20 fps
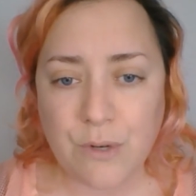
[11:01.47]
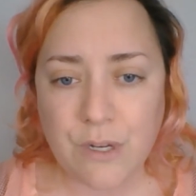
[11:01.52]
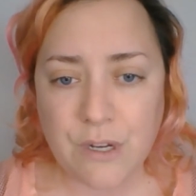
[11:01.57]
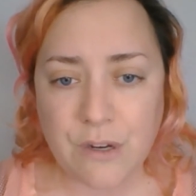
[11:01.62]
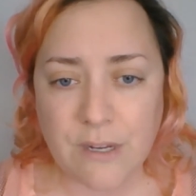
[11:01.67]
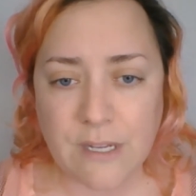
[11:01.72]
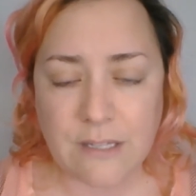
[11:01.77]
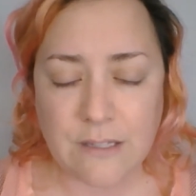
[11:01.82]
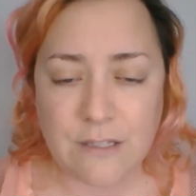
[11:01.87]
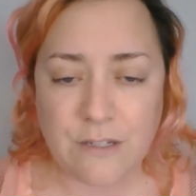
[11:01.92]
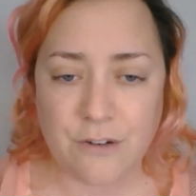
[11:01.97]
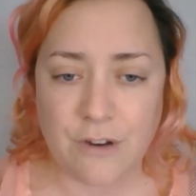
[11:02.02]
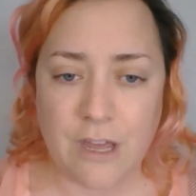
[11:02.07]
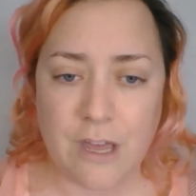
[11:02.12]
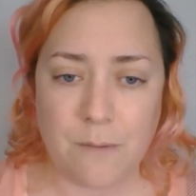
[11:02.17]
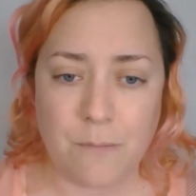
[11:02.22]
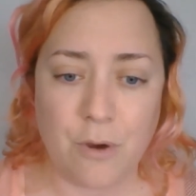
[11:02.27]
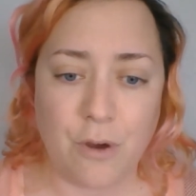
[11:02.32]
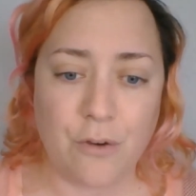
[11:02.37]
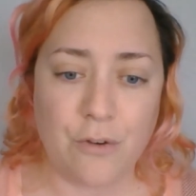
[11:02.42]
to your
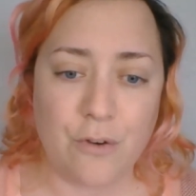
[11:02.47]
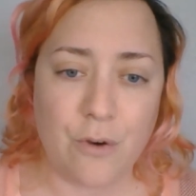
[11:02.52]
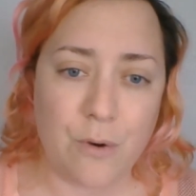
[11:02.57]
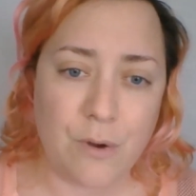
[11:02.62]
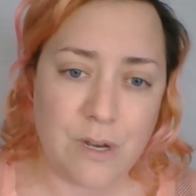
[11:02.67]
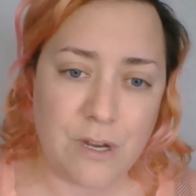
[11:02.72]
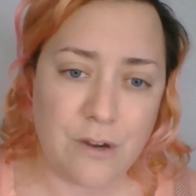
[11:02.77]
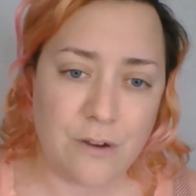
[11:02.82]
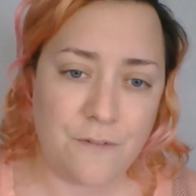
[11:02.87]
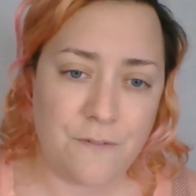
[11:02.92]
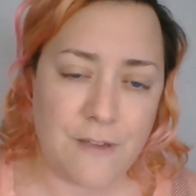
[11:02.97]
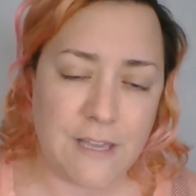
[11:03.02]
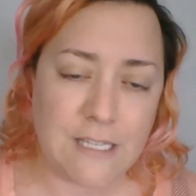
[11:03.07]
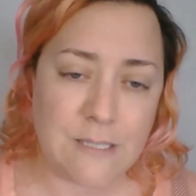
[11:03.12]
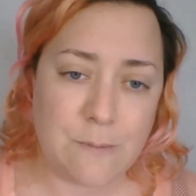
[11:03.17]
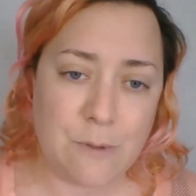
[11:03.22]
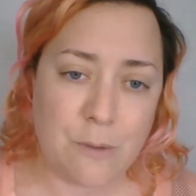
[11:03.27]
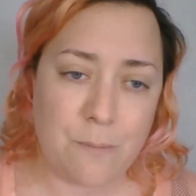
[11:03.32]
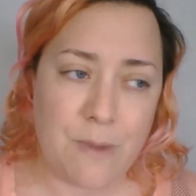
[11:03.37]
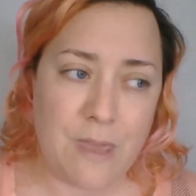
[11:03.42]
Instagram or go to your
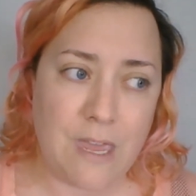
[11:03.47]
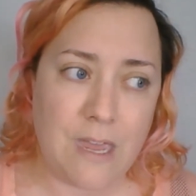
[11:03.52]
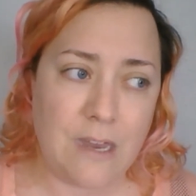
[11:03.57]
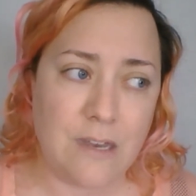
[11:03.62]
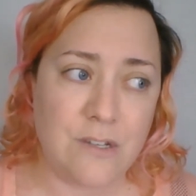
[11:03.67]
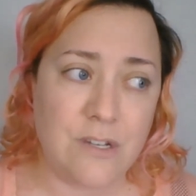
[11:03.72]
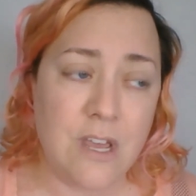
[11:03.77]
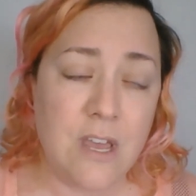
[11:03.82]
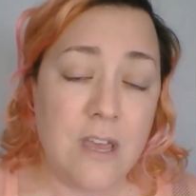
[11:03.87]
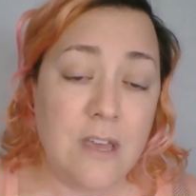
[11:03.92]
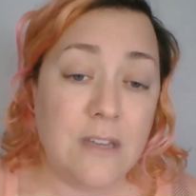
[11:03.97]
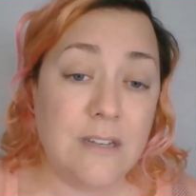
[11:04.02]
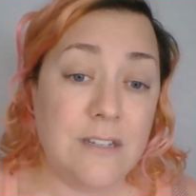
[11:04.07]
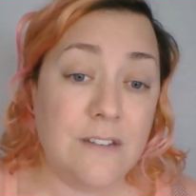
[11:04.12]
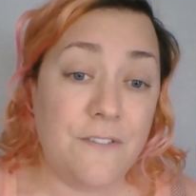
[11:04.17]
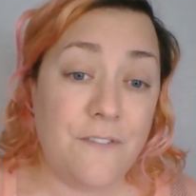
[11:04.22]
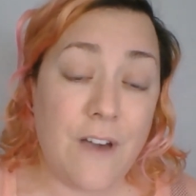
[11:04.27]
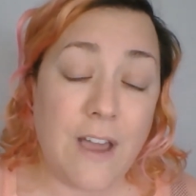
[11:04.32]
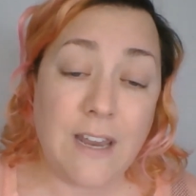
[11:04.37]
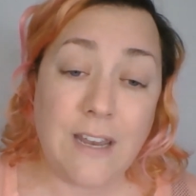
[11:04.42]
Facebook page to
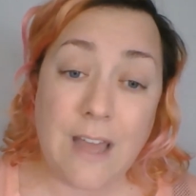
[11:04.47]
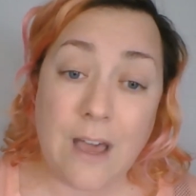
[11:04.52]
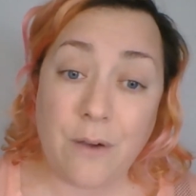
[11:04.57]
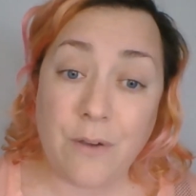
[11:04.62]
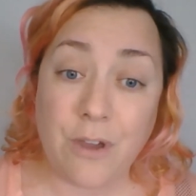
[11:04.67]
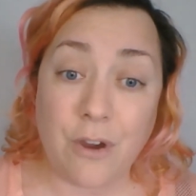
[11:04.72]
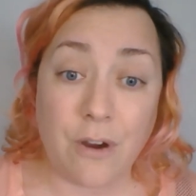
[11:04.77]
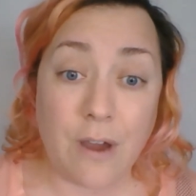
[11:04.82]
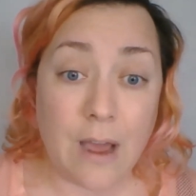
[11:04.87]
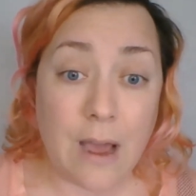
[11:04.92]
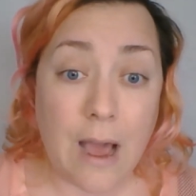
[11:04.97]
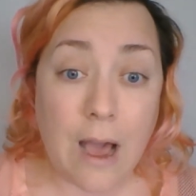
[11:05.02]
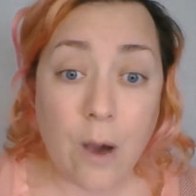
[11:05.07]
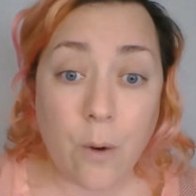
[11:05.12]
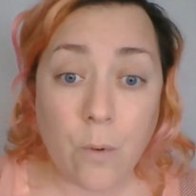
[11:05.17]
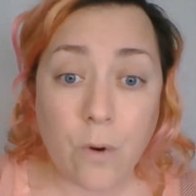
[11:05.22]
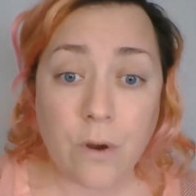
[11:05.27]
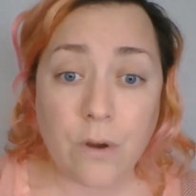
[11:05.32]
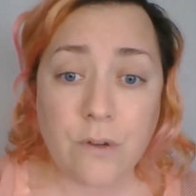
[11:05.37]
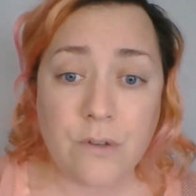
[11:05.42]
find out your
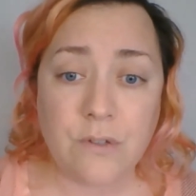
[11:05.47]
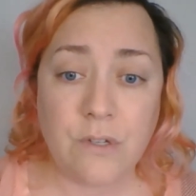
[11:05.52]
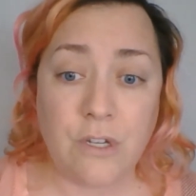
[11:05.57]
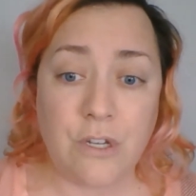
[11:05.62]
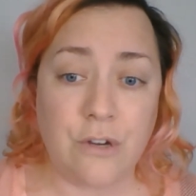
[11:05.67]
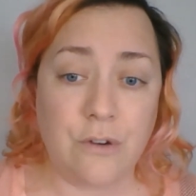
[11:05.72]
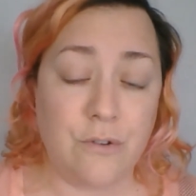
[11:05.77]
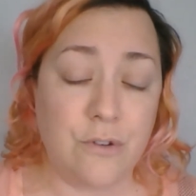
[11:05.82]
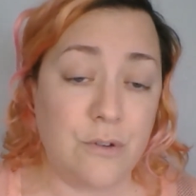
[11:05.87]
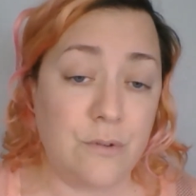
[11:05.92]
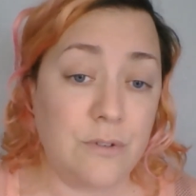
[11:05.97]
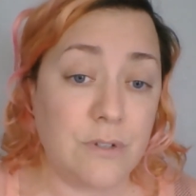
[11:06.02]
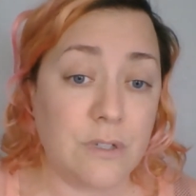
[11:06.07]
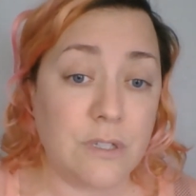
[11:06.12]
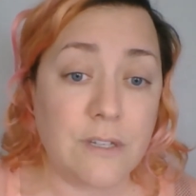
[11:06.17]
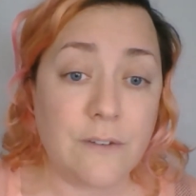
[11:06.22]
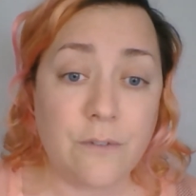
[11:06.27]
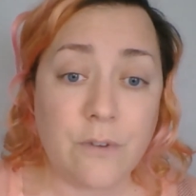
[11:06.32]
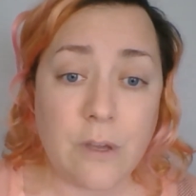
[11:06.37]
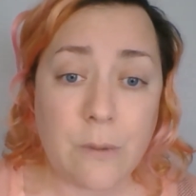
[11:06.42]
hours, your new
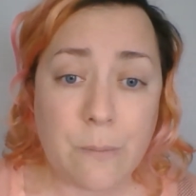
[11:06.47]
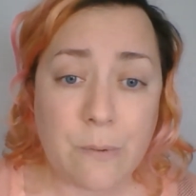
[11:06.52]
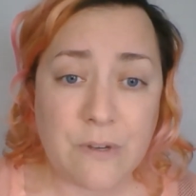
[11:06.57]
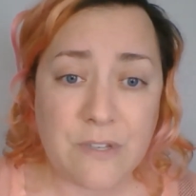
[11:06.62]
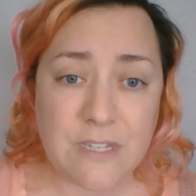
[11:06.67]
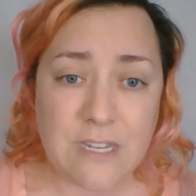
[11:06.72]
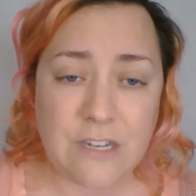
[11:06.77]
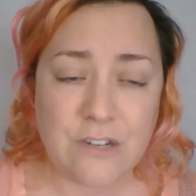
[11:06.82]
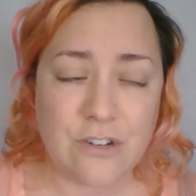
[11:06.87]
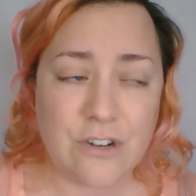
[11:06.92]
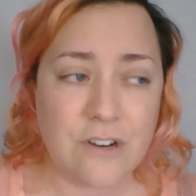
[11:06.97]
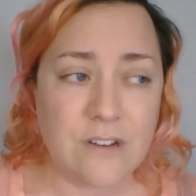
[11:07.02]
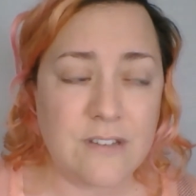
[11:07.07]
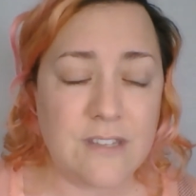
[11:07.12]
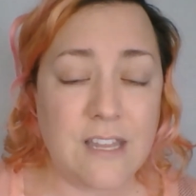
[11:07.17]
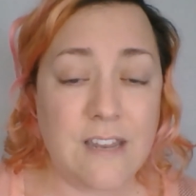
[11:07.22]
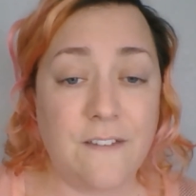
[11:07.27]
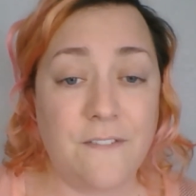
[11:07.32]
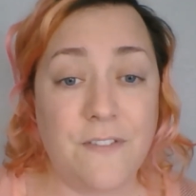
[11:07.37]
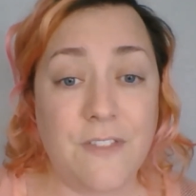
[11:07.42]
delivery procedures.
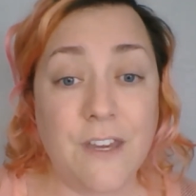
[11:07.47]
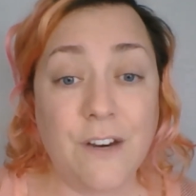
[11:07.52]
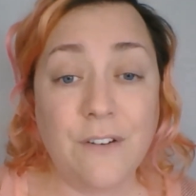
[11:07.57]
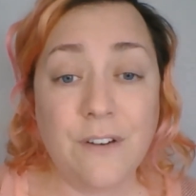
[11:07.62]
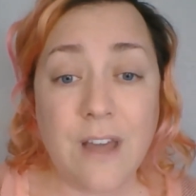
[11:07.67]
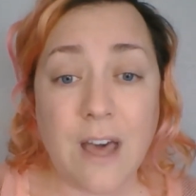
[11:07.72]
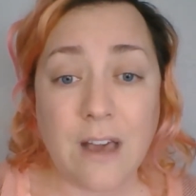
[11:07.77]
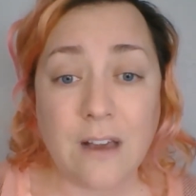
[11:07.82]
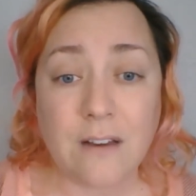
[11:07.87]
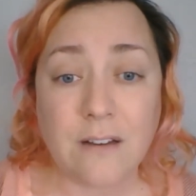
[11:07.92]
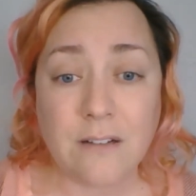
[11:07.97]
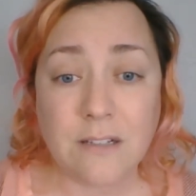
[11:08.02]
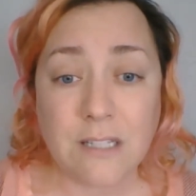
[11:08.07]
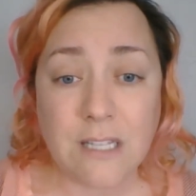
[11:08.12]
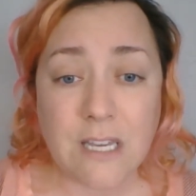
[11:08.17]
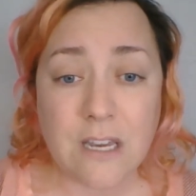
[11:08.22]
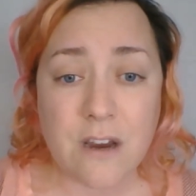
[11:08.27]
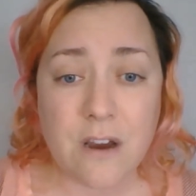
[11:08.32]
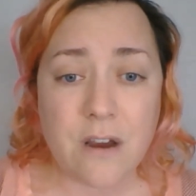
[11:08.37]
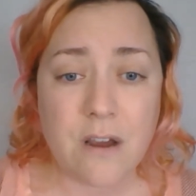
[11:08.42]
And if they're not
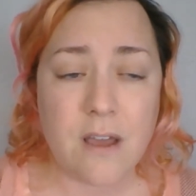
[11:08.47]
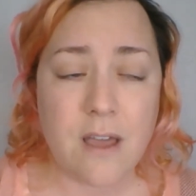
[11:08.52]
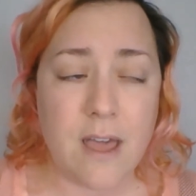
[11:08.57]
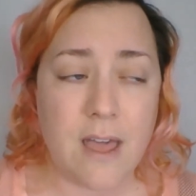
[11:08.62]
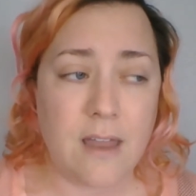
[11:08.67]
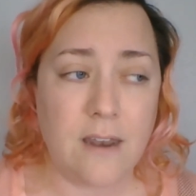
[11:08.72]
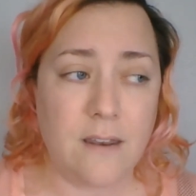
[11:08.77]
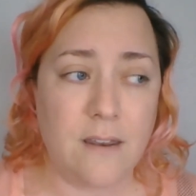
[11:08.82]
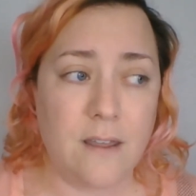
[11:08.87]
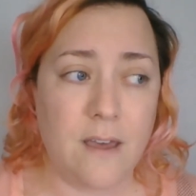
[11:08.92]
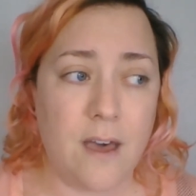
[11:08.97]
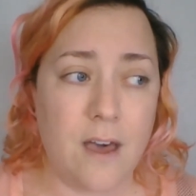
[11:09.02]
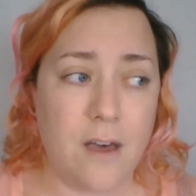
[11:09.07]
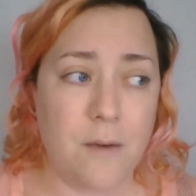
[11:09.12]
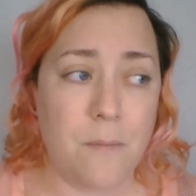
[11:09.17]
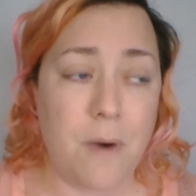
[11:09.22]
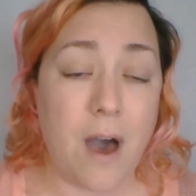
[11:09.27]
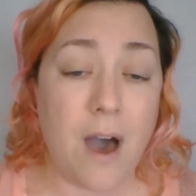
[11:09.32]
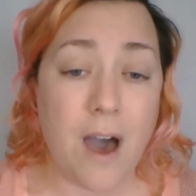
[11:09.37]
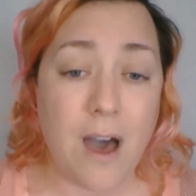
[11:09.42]
clear and
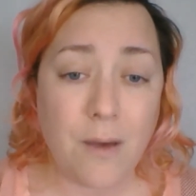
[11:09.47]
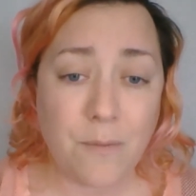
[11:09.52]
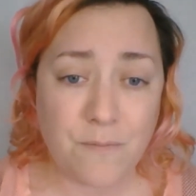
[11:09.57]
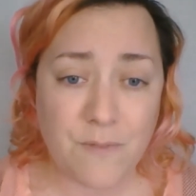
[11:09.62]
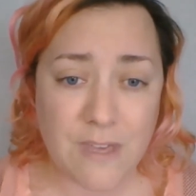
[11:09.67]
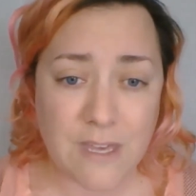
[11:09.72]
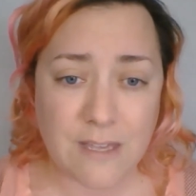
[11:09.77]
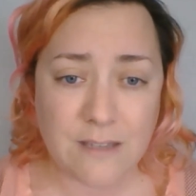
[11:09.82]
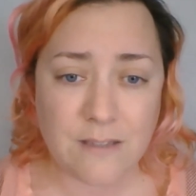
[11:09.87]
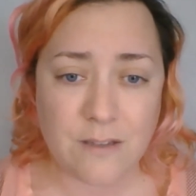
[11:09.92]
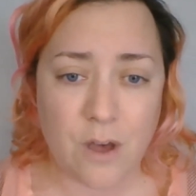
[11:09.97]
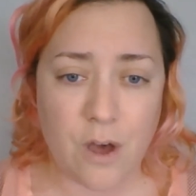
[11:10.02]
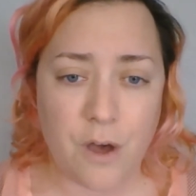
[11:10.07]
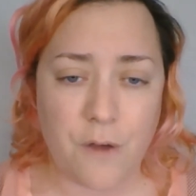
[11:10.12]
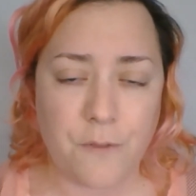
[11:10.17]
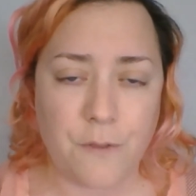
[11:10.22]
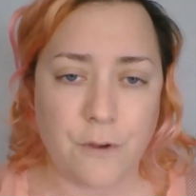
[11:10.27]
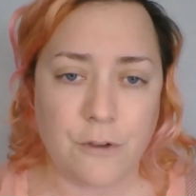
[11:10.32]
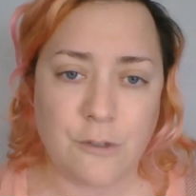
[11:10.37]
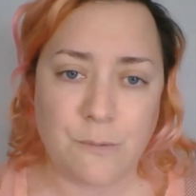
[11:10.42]
obvious
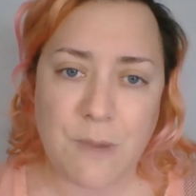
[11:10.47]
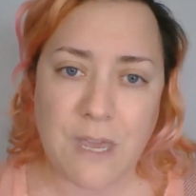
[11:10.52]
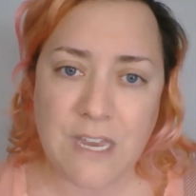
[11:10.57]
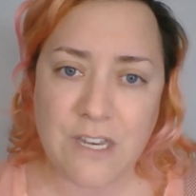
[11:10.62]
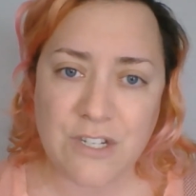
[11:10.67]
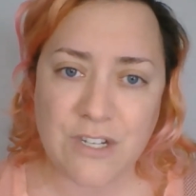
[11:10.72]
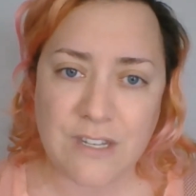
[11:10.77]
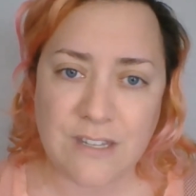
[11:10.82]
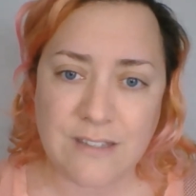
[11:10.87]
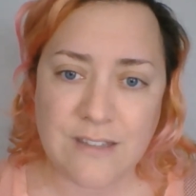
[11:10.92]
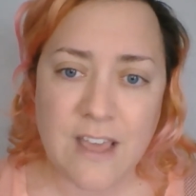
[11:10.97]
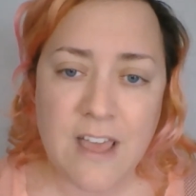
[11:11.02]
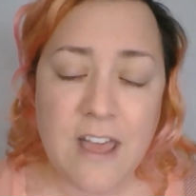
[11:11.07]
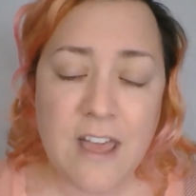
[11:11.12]
on those pages,